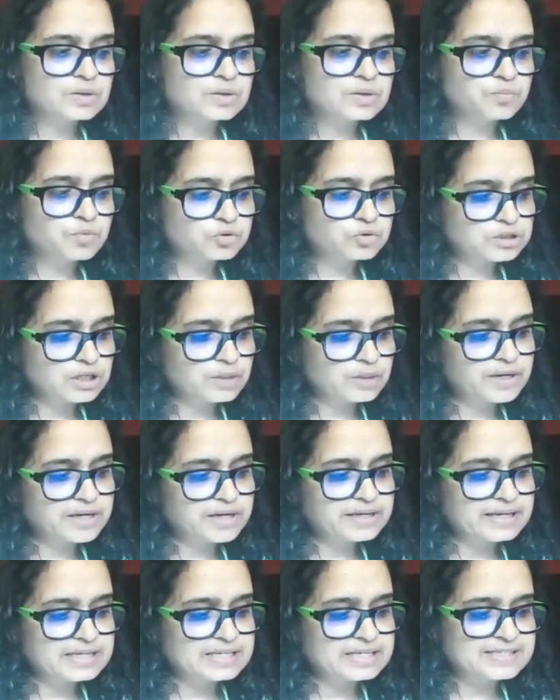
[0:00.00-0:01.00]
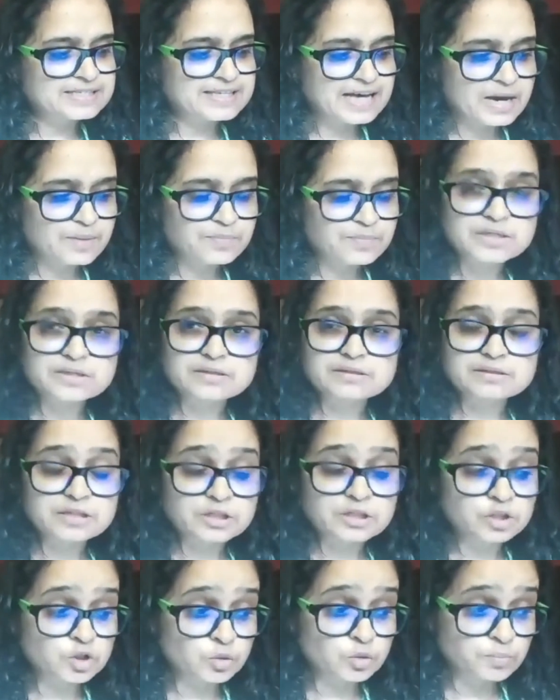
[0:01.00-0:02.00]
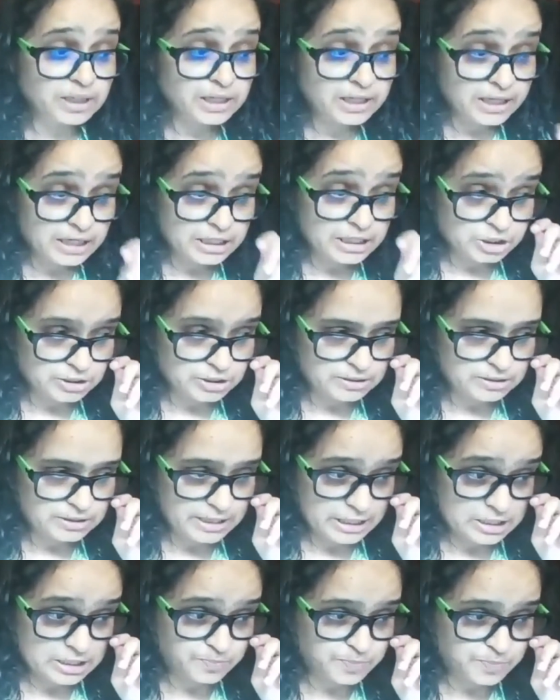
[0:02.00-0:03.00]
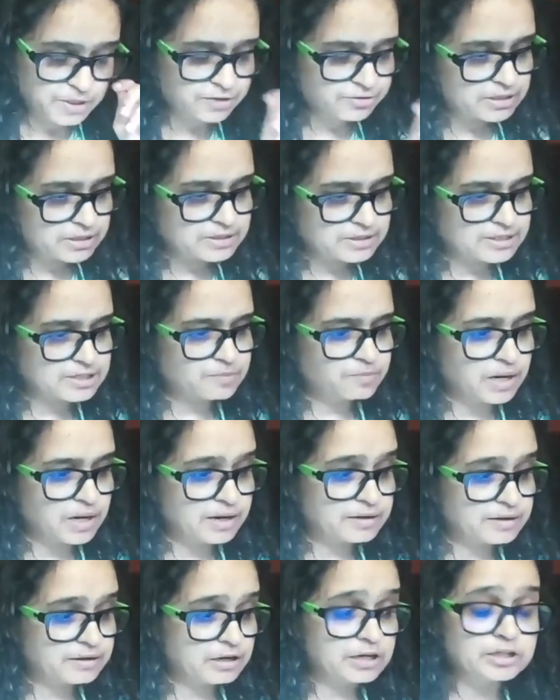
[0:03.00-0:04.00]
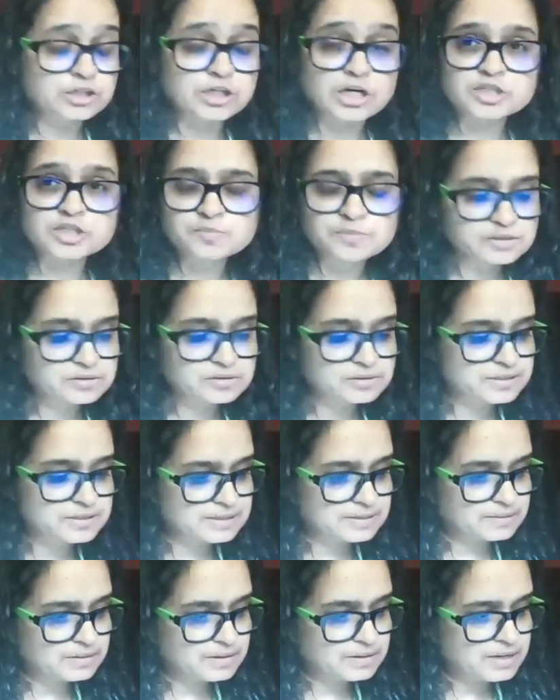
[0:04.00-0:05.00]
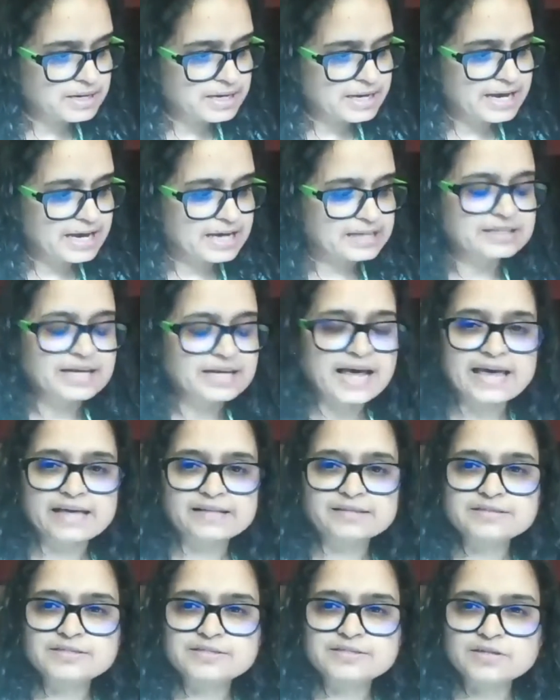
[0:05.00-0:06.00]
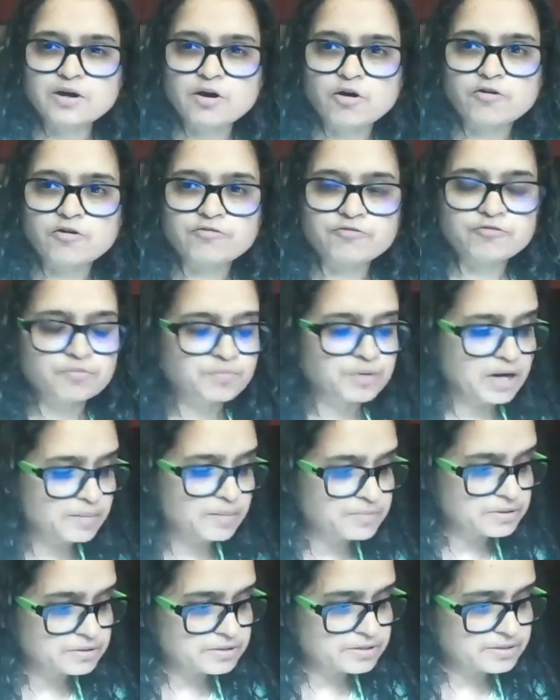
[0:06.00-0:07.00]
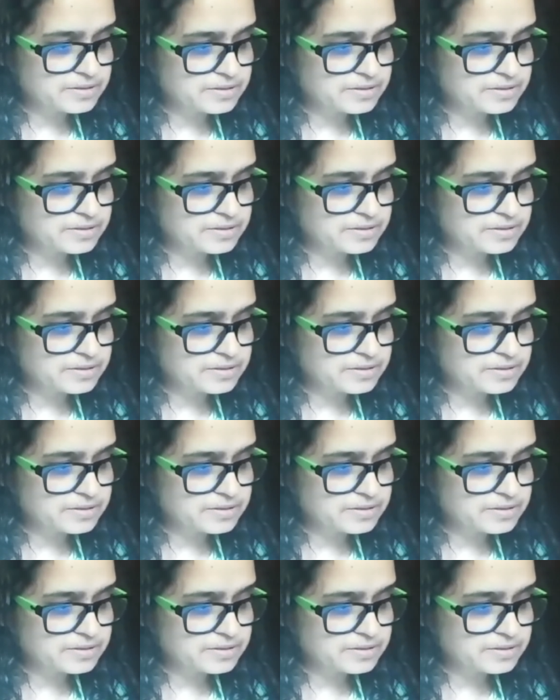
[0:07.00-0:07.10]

Muktabai examined the humiliation experienced by untouchables at the hands of Brahmins.